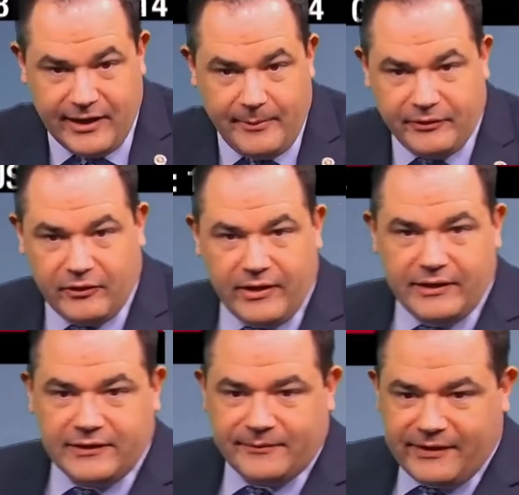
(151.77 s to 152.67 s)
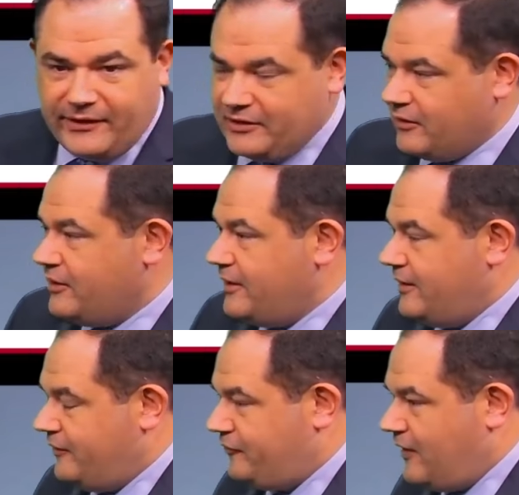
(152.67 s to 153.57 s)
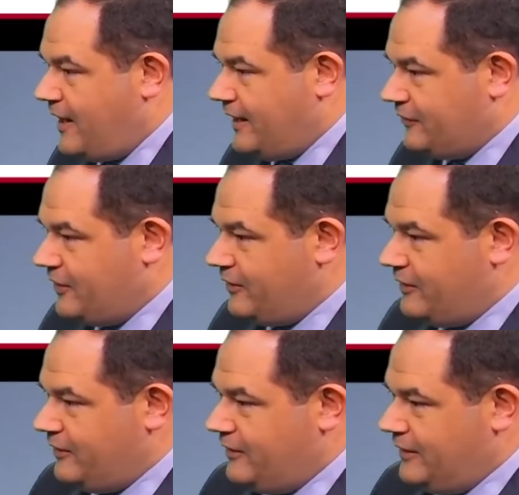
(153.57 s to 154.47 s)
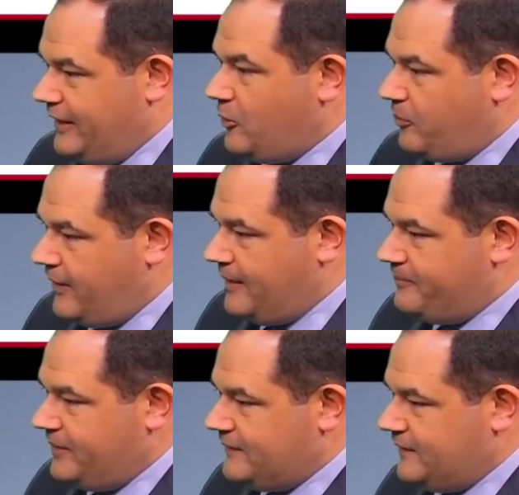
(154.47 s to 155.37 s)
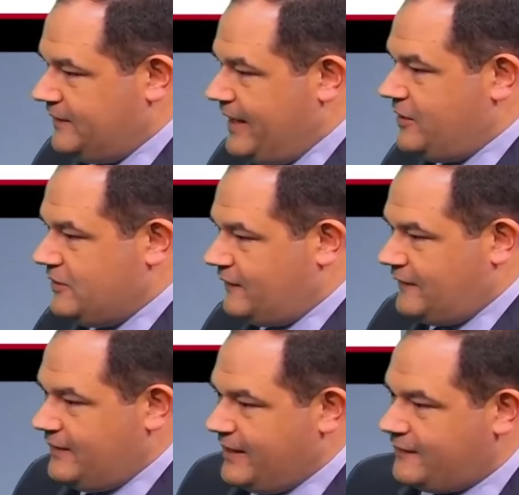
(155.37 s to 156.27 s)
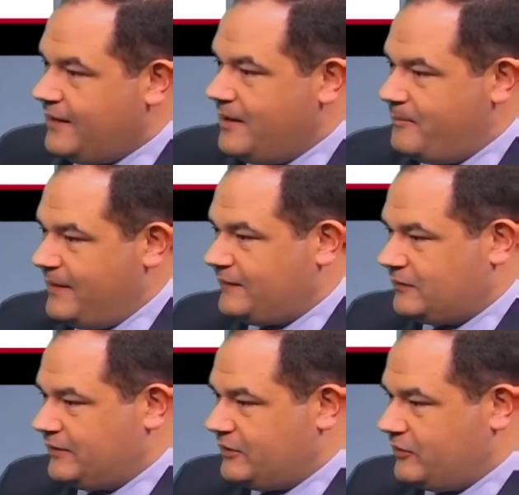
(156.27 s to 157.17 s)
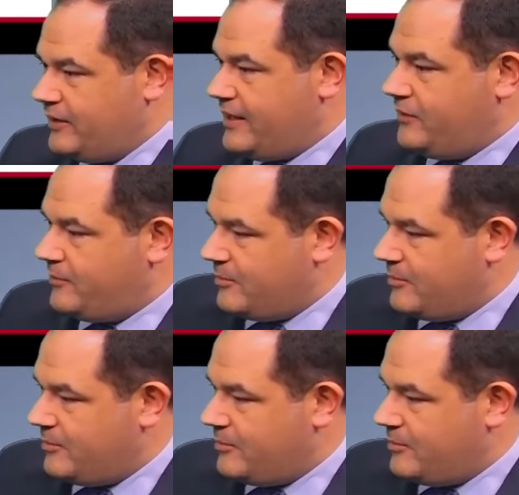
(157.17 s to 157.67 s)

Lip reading: of the cloud tops, kind of like you're flying there in an airplane. But now you can see that's basically cleared out. There might be a